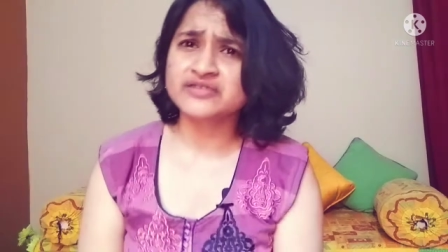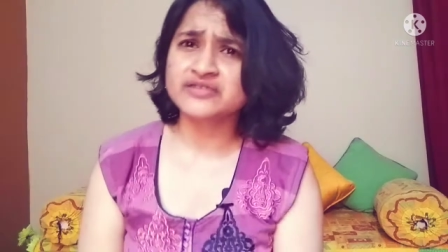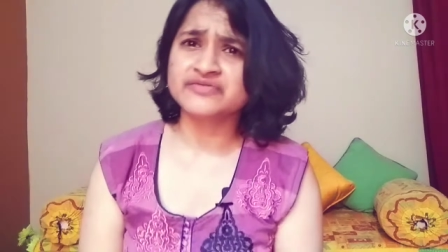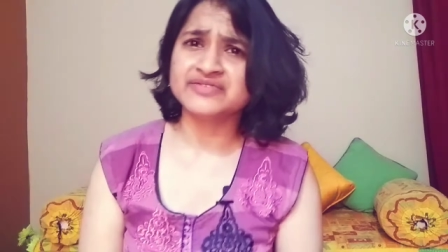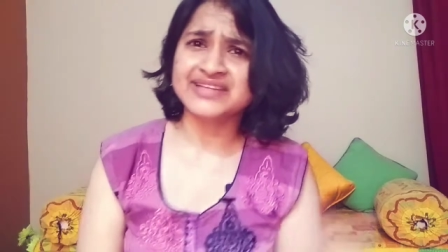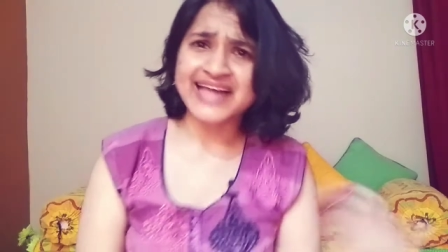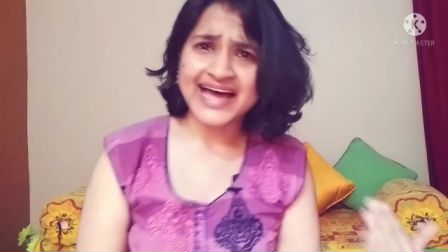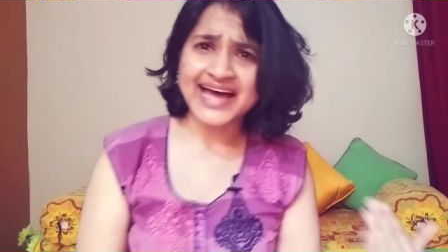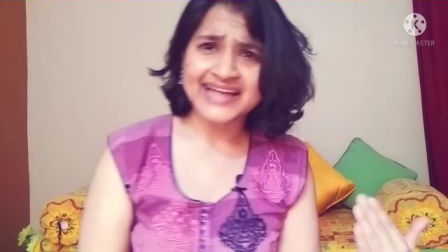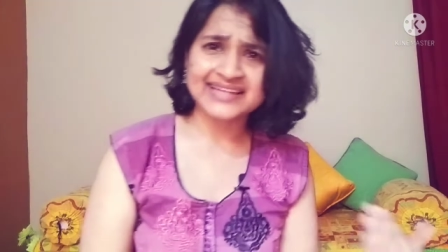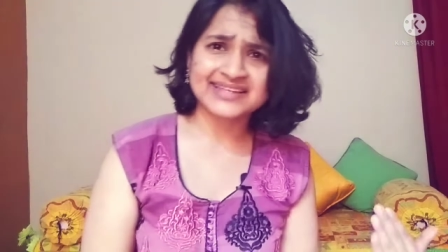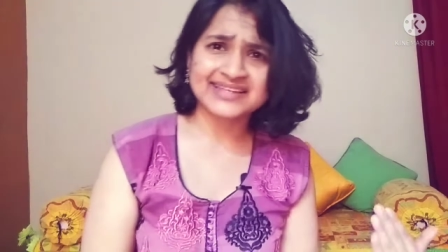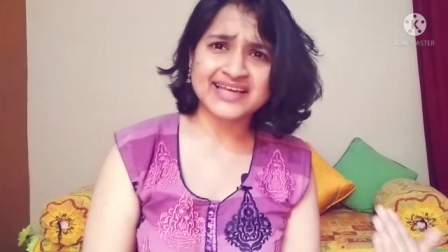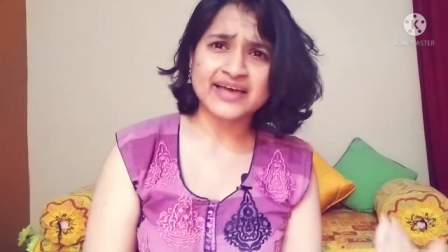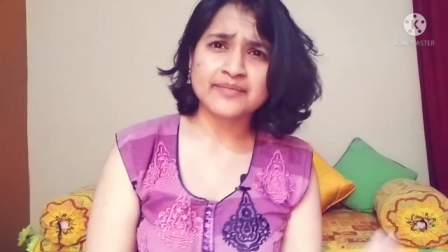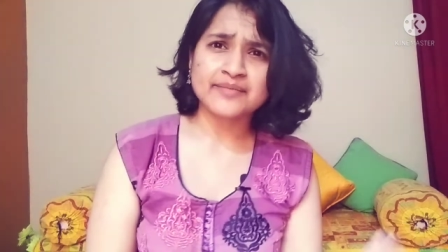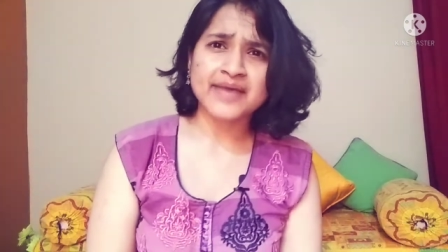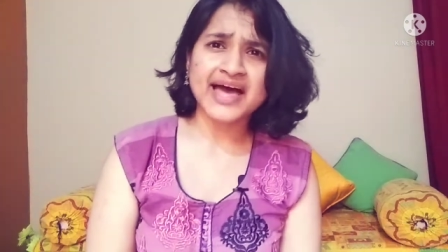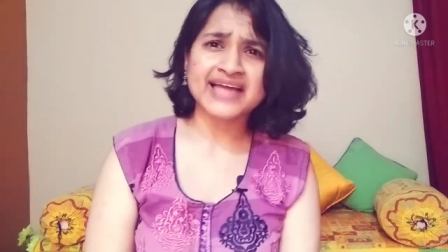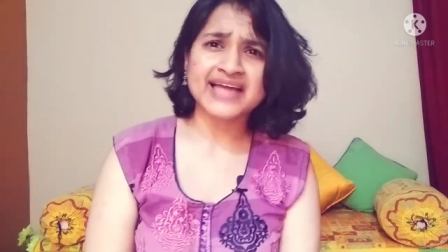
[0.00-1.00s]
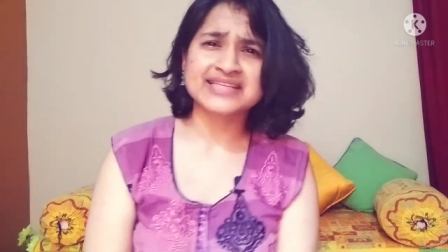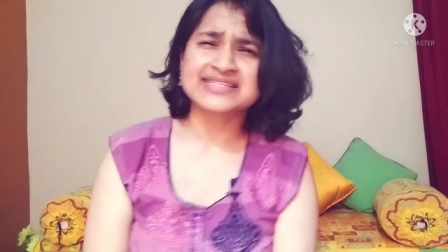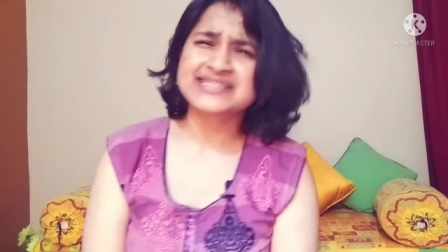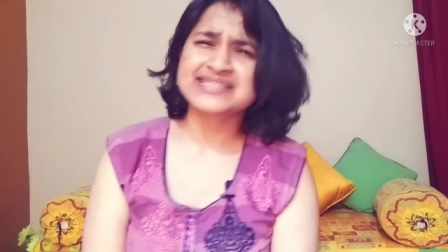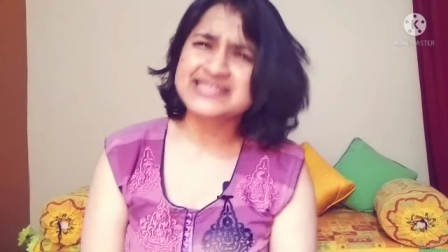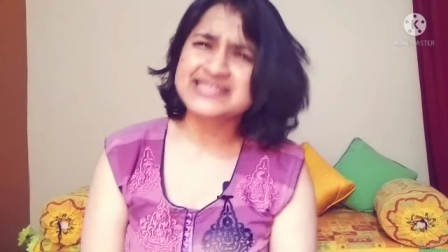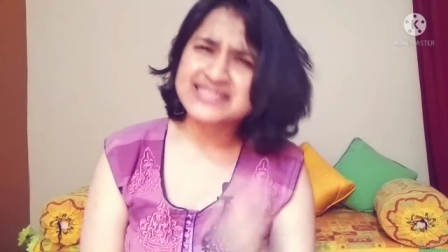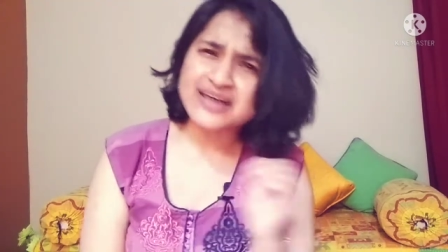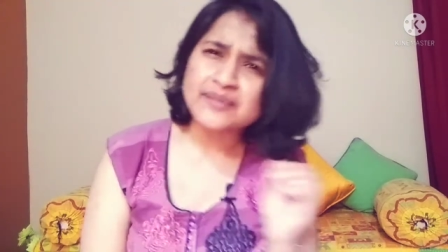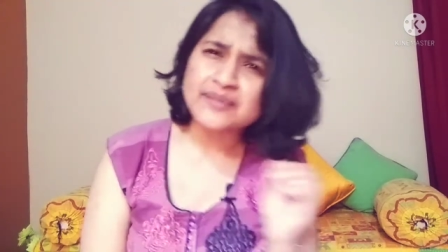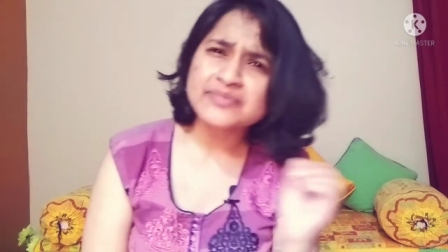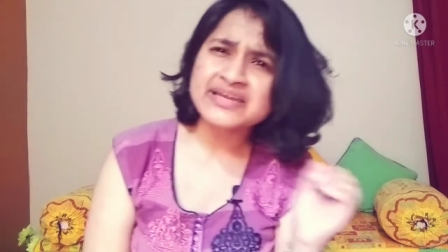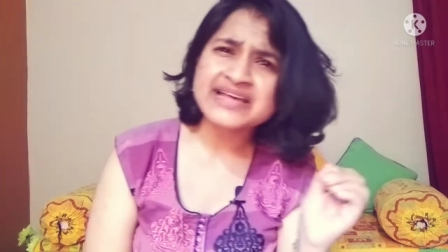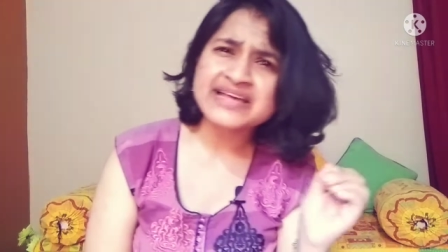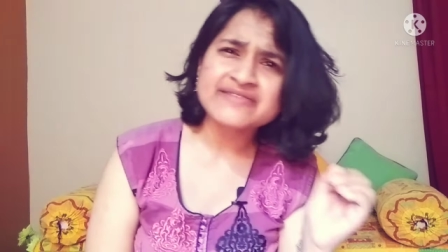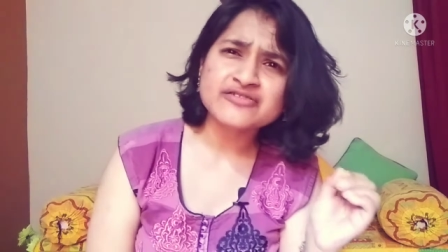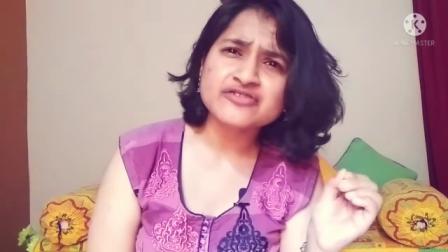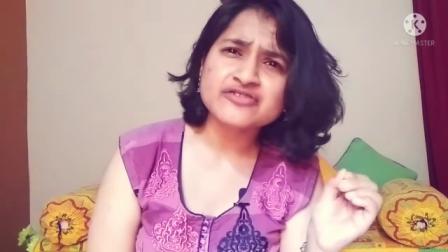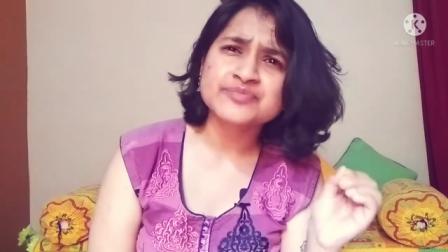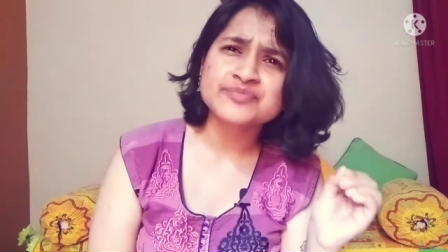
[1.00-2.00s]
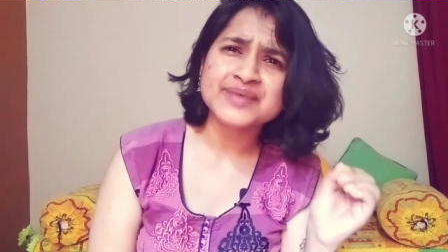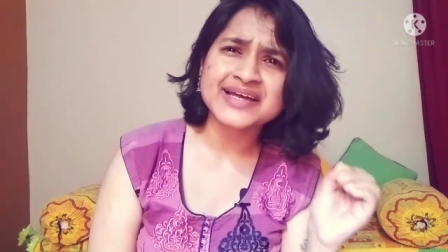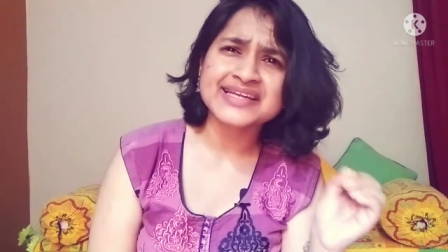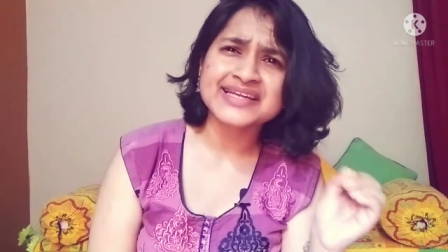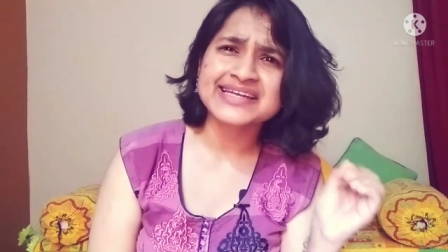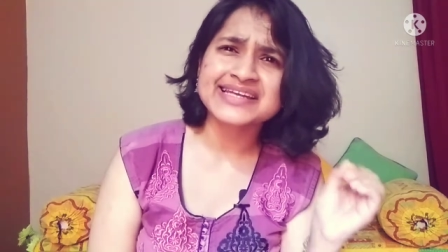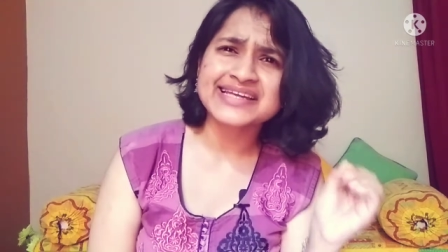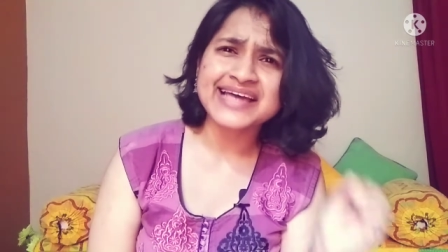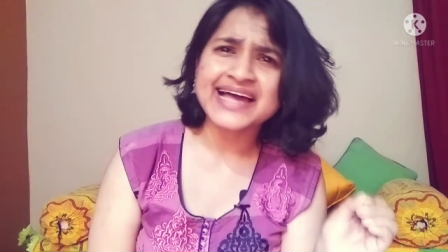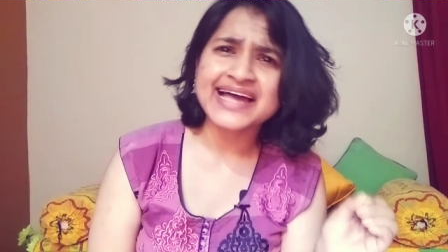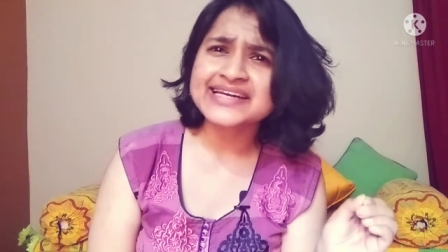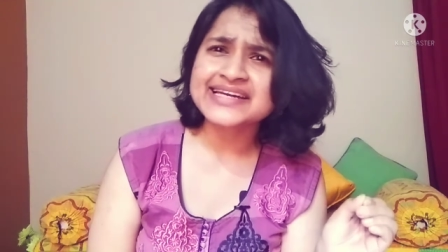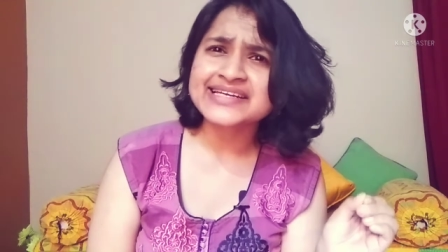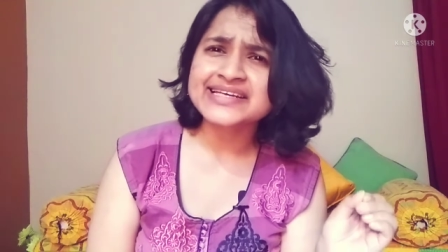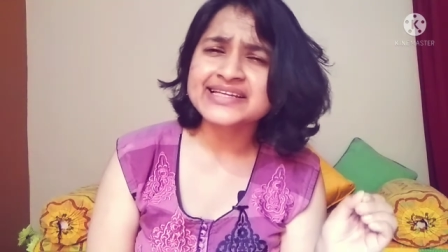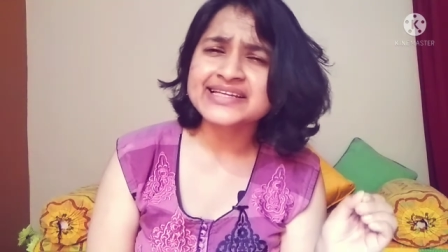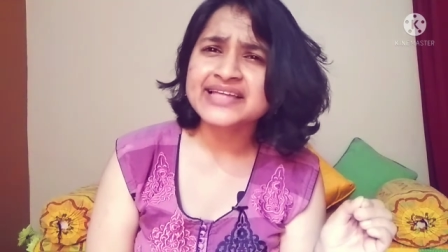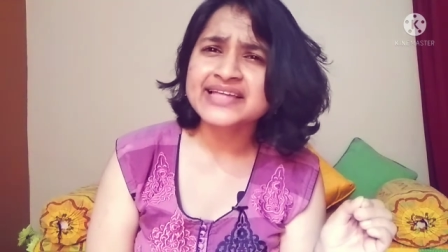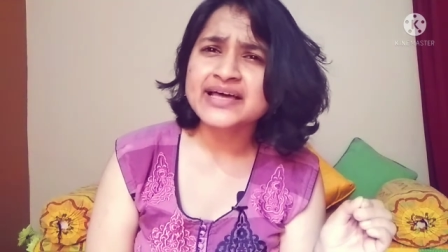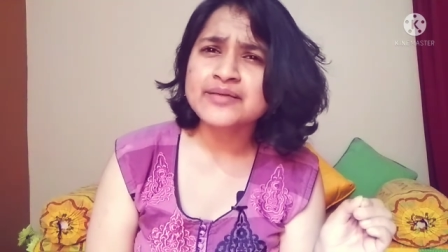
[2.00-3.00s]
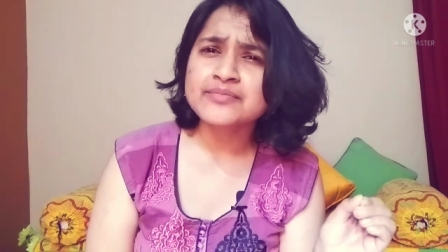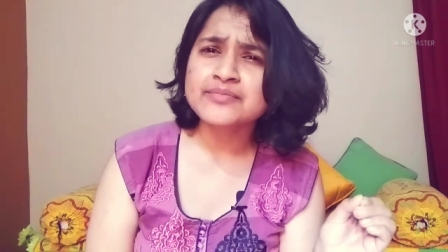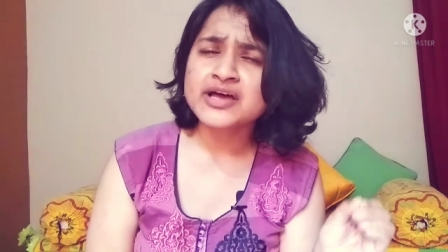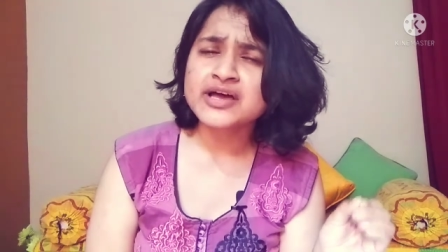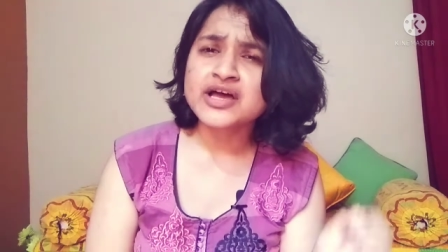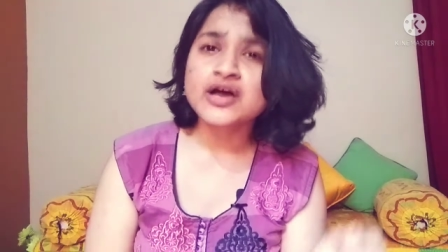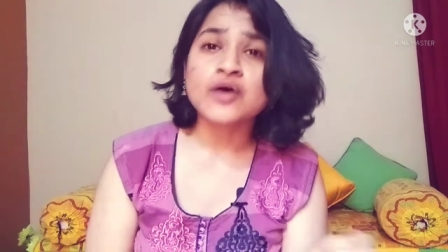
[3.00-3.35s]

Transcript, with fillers: of that time had some level of practicality in them,